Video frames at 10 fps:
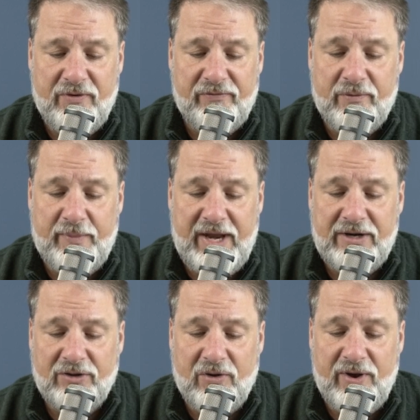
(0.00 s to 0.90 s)
have
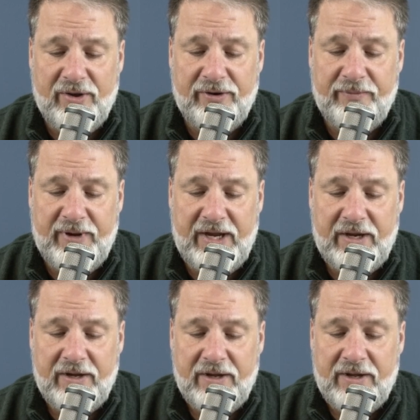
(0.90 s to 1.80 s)
remained loyal to me.
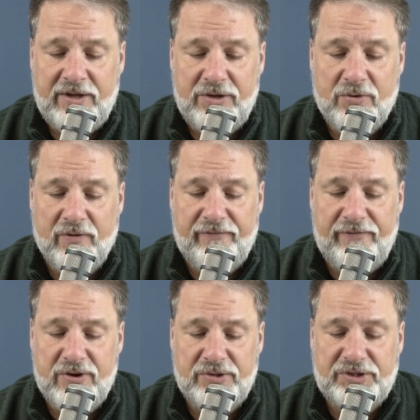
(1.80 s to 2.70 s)
You
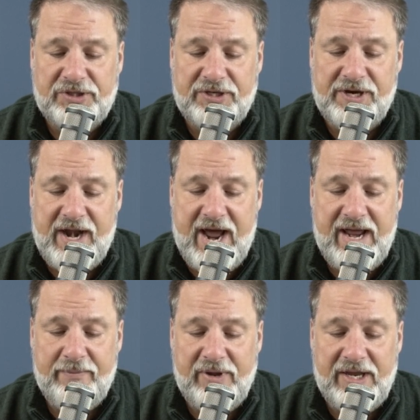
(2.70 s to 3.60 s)
refused to
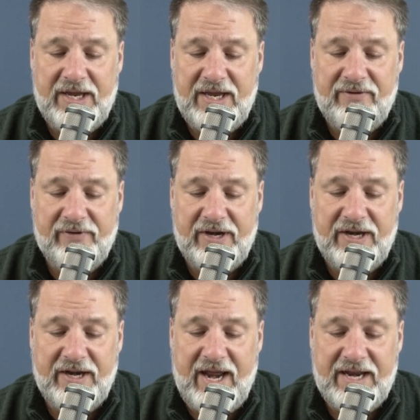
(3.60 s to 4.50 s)
deny me even when